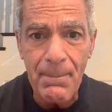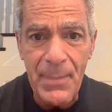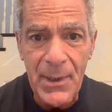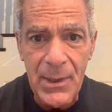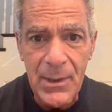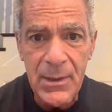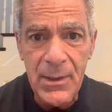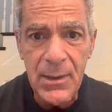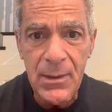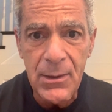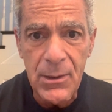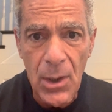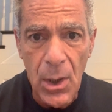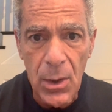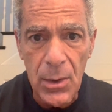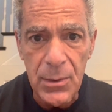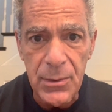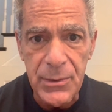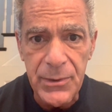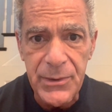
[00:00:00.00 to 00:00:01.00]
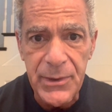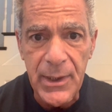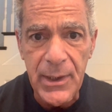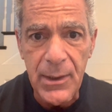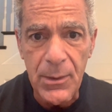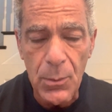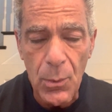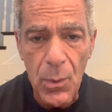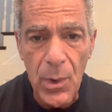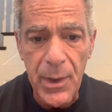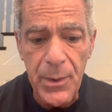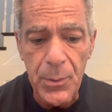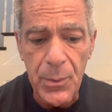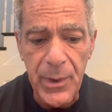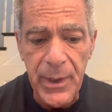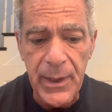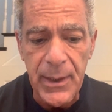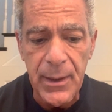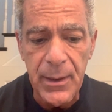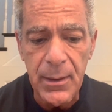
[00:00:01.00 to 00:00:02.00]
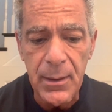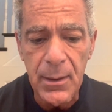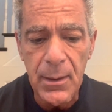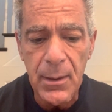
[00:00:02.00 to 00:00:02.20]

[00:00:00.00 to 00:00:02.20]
billion in 1 week.